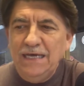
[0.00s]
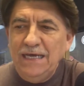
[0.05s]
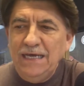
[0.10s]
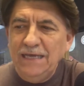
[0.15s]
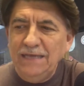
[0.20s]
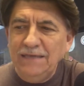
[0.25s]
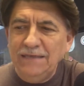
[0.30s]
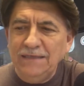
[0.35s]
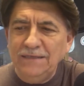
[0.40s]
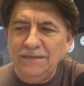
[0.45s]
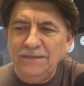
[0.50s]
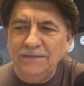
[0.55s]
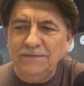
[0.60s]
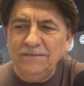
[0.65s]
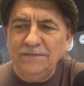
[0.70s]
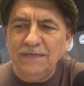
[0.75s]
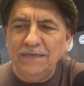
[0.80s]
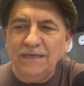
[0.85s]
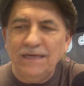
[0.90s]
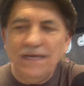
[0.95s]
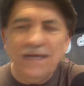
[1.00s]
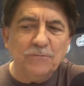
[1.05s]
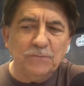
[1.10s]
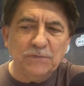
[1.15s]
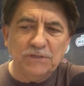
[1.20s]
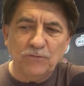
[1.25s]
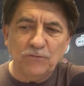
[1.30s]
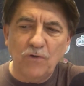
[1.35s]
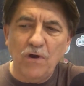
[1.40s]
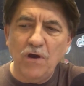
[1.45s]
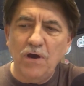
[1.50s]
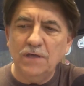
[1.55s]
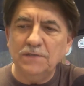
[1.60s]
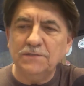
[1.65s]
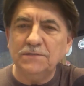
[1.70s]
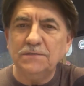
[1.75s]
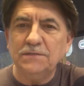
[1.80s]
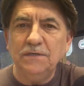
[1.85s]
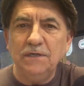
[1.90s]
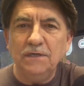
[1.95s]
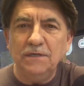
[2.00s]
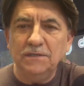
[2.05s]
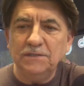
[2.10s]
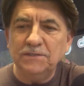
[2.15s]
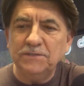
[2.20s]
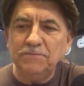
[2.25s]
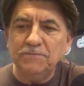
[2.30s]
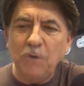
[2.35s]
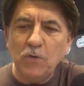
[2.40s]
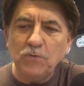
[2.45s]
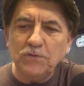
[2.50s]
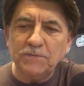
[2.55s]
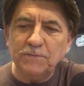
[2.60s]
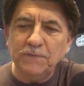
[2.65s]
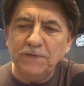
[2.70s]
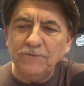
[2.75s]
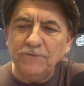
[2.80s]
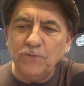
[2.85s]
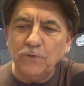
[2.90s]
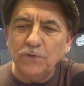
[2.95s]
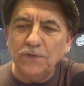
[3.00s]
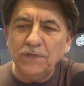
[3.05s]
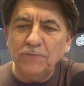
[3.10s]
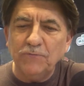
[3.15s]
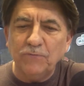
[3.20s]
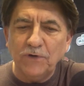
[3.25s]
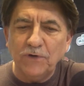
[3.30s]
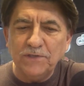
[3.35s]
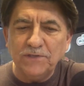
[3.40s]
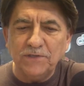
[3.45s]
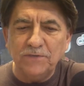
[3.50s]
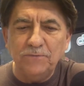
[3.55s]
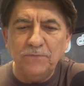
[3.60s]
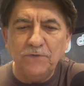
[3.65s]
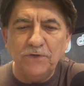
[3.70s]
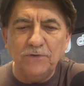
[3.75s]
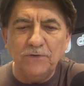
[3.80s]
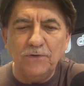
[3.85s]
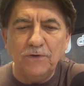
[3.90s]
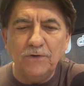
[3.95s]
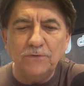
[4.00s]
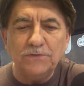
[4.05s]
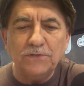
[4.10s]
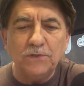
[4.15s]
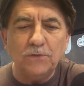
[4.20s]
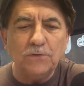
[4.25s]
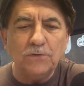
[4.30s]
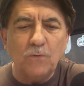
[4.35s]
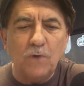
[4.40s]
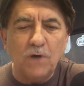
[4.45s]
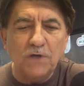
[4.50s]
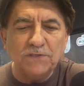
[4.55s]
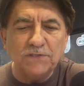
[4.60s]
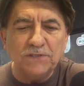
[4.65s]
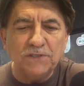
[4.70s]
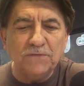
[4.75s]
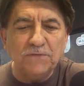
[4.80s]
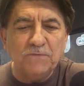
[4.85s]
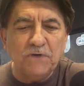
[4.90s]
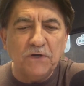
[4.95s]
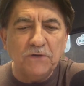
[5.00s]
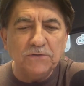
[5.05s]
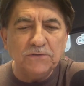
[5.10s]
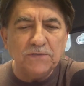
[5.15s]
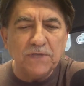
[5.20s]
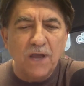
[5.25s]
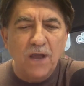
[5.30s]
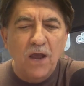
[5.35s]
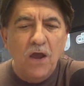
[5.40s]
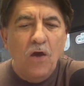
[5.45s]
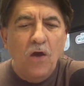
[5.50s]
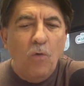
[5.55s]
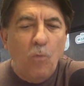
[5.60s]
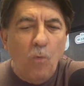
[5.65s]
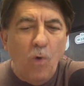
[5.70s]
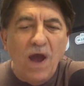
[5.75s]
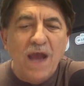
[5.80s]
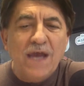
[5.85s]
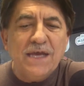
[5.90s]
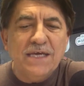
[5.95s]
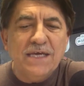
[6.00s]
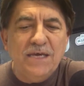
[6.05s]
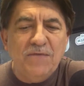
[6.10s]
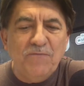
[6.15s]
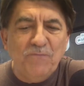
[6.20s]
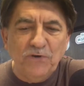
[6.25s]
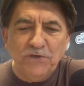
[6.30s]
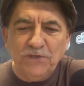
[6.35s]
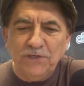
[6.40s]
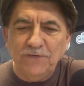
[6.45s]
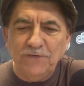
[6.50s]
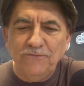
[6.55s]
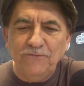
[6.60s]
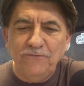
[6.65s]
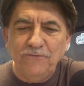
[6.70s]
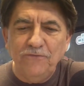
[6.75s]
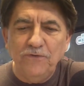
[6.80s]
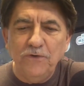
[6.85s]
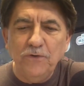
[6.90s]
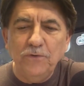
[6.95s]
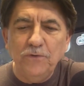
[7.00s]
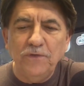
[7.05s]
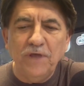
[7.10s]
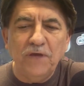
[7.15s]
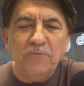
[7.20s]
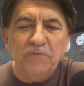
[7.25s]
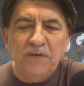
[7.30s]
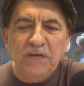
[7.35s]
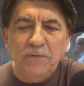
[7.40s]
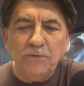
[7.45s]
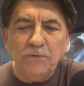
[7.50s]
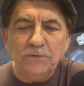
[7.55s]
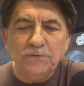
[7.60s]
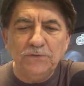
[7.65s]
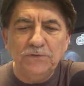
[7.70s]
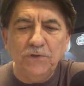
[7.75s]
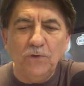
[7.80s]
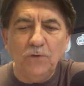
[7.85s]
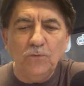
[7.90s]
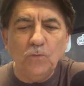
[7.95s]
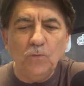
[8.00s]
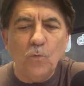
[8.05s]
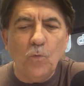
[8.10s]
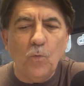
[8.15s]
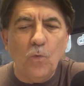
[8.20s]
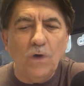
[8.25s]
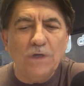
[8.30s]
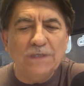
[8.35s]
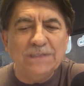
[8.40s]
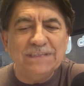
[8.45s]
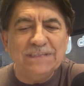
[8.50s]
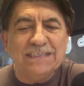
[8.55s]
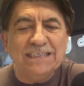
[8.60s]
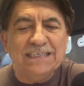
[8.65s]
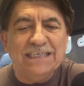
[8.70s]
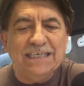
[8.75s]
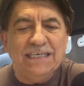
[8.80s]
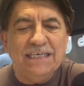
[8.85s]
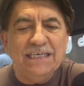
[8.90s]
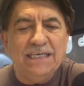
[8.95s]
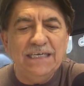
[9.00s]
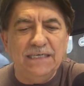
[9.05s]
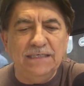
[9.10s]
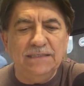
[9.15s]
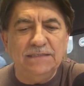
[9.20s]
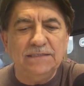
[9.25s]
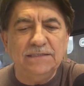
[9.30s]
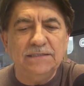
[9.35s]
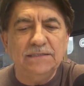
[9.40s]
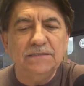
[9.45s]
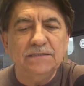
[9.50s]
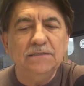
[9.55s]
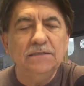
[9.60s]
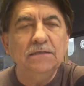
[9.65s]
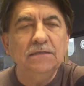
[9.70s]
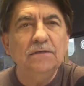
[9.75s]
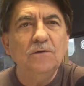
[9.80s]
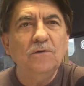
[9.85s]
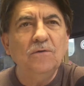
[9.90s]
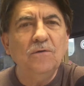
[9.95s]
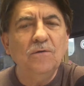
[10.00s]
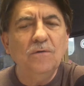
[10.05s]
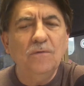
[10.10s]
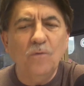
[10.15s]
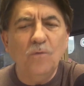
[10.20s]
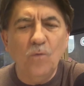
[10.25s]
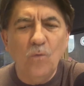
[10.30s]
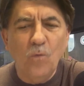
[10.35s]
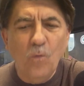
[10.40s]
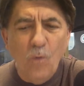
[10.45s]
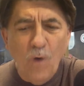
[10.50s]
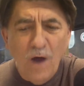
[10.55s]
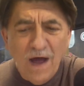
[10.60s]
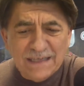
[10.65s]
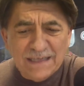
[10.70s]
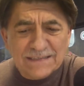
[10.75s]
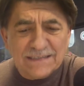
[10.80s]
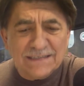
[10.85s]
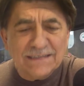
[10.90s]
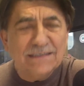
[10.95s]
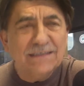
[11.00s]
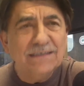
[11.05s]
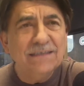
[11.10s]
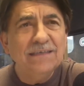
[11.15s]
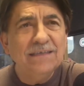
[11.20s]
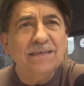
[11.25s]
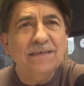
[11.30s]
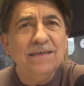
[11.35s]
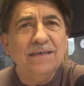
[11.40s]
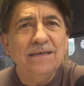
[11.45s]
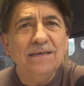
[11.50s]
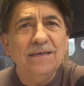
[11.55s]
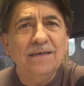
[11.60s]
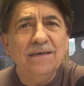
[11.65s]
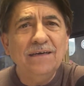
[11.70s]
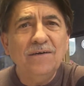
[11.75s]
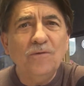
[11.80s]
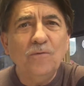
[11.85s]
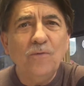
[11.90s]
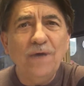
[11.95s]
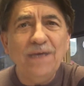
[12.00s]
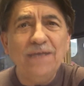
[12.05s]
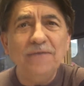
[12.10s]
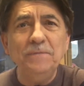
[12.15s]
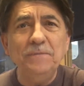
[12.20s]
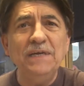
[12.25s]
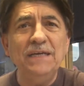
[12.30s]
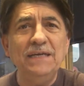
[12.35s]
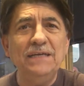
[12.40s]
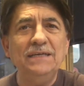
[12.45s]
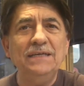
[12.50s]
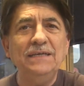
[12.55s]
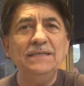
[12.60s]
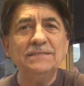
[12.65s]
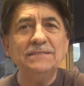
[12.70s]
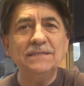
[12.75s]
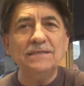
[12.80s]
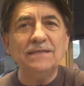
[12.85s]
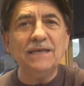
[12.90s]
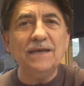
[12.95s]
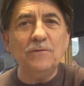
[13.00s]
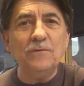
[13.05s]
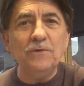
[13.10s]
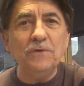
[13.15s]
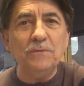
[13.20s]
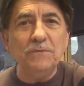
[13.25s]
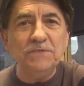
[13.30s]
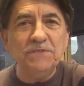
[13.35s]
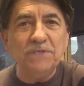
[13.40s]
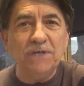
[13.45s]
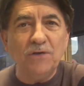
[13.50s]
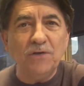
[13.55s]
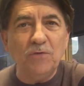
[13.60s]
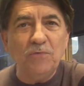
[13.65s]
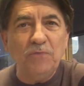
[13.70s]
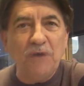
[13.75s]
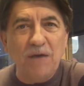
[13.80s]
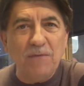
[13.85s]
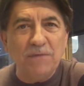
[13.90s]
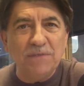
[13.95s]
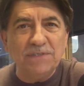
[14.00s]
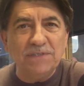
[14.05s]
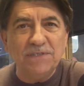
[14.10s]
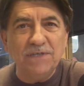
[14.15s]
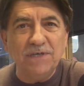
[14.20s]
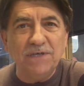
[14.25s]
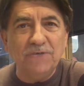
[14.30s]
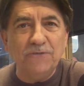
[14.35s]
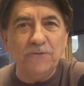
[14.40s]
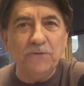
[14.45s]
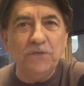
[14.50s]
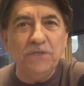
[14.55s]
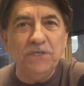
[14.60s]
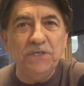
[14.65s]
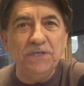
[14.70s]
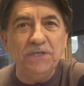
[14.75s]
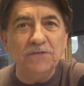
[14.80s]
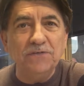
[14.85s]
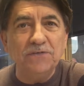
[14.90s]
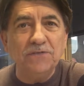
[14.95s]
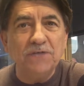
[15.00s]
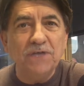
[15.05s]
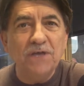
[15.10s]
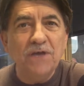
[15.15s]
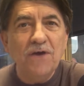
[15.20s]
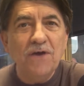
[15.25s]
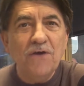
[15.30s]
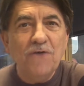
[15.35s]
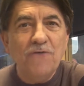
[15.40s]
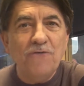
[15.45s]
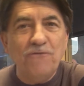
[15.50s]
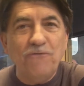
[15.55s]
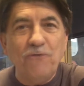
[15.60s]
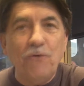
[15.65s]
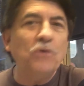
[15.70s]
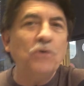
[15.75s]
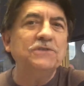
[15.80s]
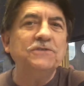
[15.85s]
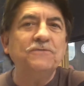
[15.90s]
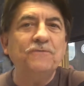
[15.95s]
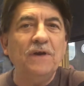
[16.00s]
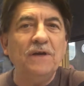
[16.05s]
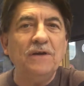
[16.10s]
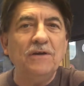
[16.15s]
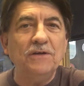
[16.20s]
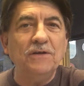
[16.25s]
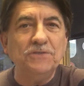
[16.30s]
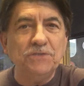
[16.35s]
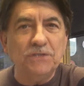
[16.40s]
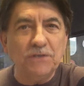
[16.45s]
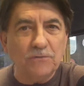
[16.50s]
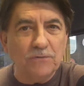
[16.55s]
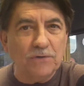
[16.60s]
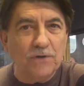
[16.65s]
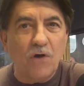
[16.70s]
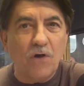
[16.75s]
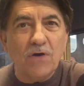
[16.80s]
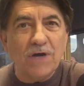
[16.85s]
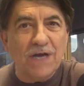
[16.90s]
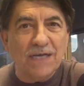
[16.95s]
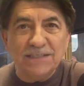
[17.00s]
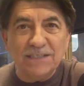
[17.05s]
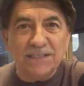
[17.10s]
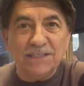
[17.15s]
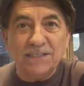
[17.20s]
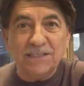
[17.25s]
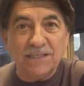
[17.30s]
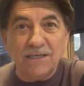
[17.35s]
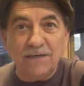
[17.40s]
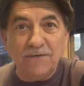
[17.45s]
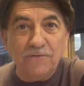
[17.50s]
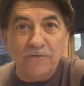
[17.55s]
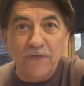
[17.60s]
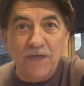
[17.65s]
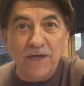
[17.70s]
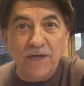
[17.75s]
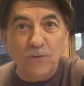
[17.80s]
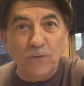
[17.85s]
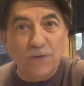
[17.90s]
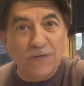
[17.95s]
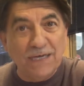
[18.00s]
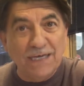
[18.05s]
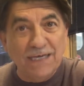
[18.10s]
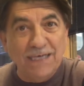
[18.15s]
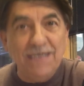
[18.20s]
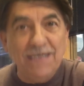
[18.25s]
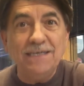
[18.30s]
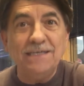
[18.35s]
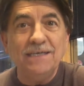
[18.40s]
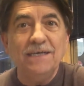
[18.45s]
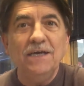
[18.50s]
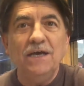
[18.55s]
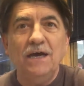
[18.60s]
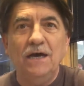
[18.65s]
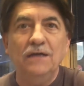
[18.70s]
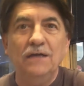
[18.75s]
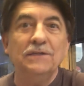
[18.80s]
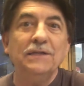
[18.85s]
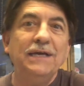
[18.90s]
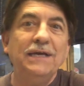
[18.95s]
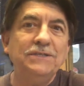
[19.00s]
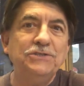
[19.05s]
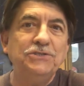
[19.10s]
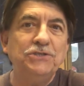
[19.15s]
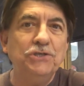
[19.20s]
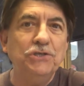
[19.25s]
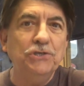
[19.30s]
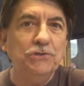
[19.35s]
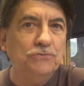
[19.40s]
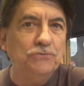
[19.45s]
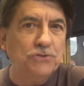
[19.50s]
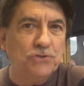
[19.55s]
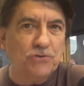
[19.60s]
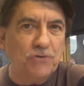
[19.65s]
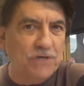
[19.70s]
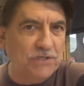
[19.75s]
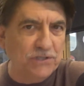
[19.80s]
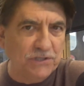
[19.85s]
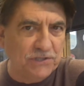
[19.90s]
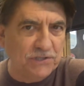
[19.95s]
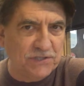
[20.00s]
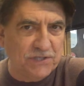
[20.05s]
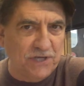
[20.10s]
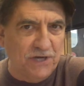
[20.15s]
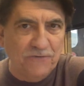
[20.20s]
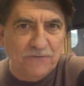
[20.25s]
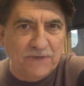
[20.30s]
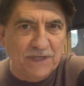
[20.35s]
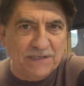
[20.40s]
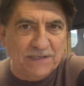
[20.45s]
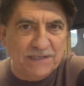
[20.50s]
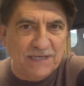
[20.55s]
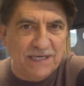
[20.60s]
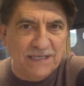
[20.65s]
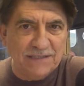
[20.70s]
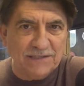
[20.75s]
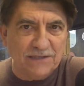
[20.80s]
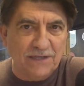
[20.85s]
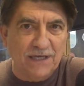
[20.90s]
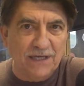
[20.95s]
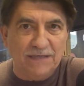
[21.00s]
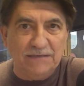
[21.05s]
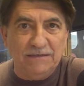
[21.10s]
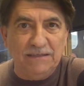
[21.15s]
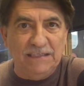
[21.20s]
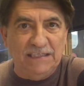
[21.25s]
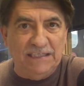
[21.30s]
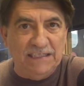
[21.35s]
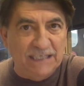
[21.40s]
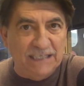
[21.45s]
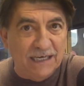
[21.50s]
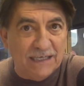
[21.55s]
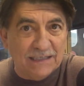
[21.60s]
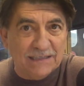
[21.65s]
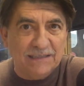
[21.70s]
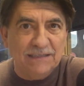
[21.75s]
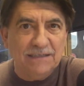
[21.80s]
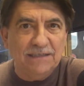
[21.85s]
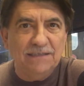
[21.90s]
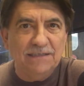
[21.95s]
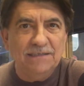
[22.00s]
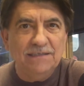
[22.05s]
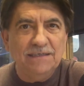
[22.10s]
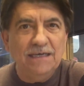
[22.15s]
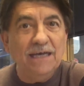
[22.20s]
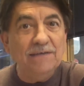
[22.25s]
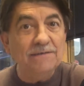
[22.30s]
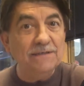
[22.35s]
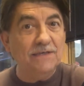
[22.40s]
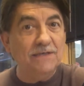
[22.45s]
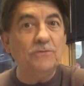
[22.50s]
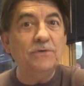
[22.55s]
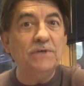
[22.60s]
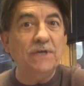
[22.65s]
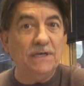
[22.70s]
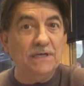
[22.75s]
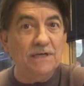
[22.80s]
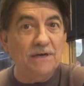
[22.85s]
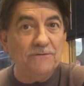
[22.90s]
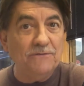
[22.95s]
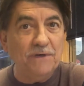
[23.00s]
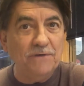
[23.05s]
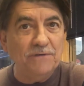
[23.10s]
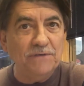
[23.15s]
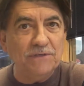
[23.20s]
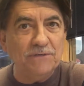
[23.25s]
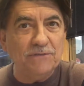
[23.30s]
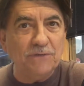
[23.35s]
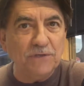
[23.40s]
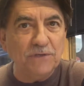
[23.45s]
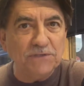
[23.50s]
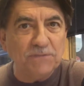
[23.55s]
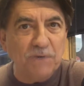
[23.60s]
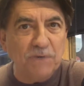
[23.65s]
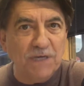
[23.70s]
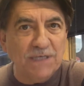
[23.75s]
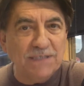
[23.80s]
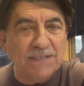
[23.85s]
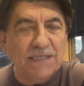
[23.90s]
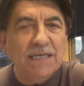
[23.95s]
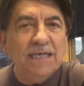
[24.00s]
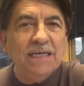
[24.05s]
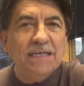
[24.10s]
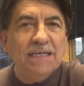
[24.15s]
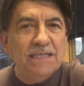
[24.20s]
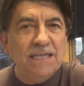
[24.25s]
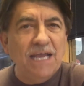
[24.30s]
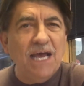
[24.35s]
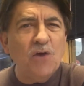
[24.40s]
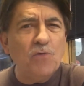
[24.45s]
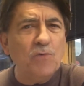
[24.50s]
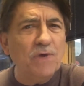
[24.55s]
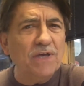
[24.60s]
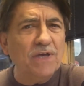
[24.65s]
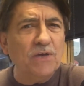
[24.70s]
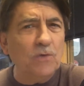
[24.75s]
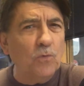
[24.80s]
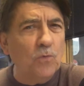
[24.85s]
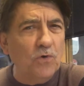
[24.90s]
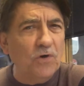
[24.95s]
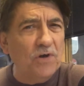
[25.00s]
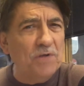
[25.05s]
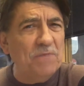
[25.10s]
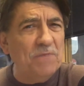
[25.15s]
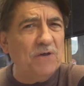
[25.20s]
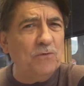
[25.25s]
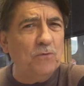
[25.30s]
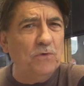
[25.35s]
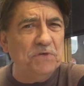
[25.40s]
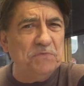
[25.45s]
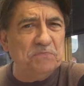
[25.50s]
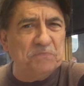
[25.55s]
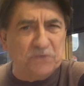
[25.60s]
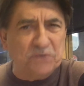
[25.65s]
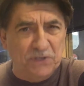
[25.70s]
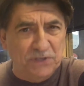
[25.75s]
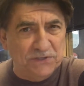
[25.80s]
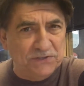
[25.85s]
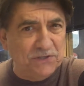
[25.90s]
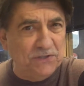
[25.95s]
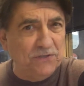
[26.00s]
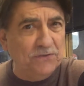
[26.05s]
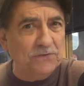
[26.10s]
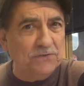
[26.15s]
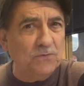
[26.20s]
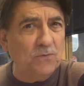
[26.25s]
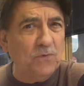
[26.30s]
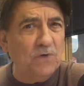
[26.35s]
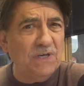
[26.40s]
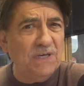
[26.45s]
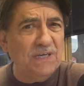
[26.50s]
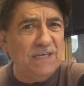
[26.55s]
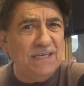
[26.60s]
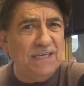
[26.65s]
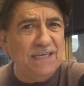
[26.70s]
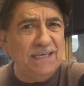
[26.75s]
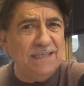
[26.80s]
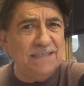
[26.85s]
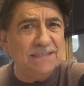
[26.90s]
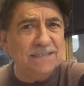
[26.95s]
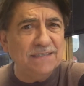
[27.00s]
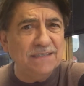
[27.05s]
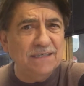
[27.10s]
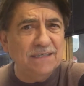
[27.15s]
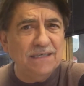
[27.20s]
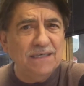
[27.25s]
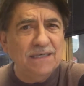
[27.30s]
And then you get Edwin Ross, a spokesman for the Prison Bureau, told the Washington Post, "Why keep pushing food that people don't want to eat?" What? Wait a minute. Isn't that what Michelle Obama's done for years? Force-fed our children all kinds of stuff they don't want to eat, alleged nutritious stuff that tastes like yuck, and they don't get enough of it in the first place. Now we're going to worry about what prisoners want to eat?